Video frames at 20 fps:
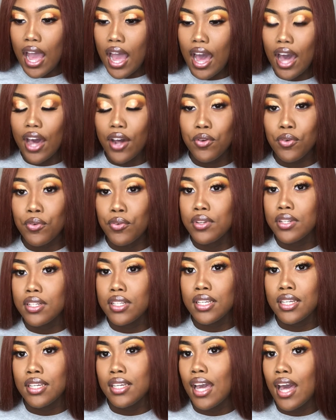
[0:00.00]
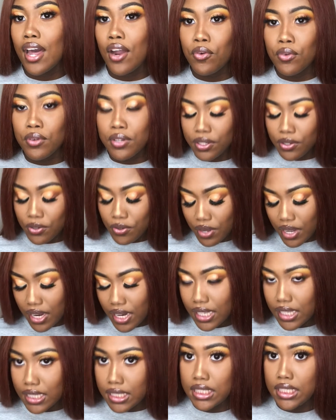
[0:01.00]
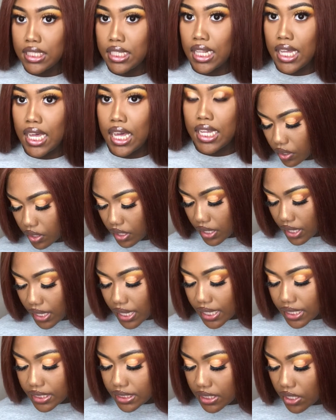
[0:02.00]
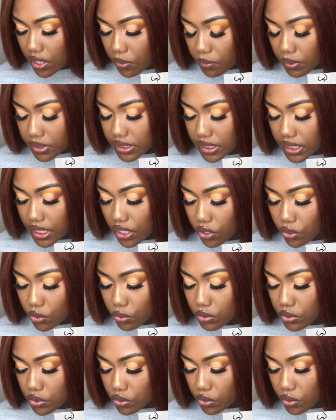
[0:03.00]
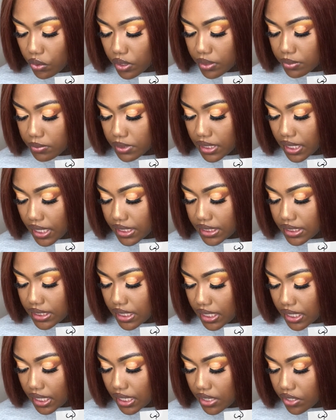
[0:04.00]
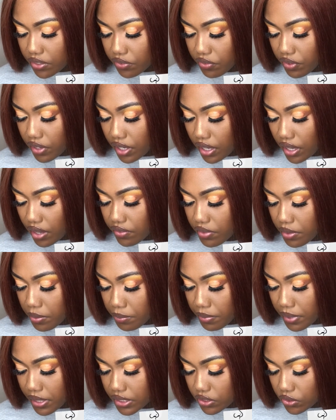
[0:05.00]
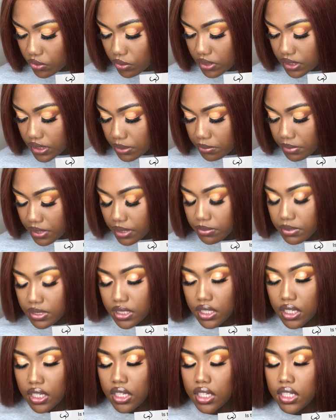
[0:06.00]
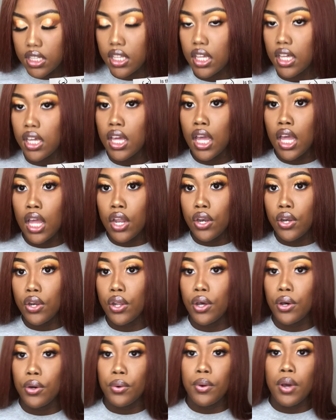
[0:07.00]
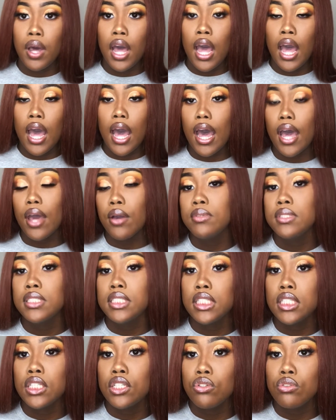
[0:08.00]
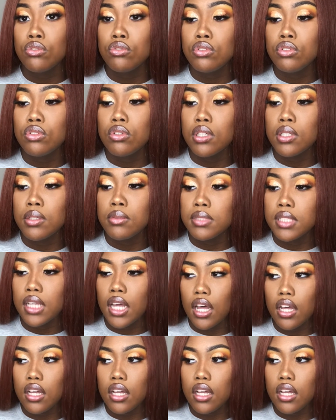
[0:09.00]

I don't really know how to answer that. Is there a way to get a new dorms, like sitting in the front of the bus going to BMT or anything? No, I was in the new dorms.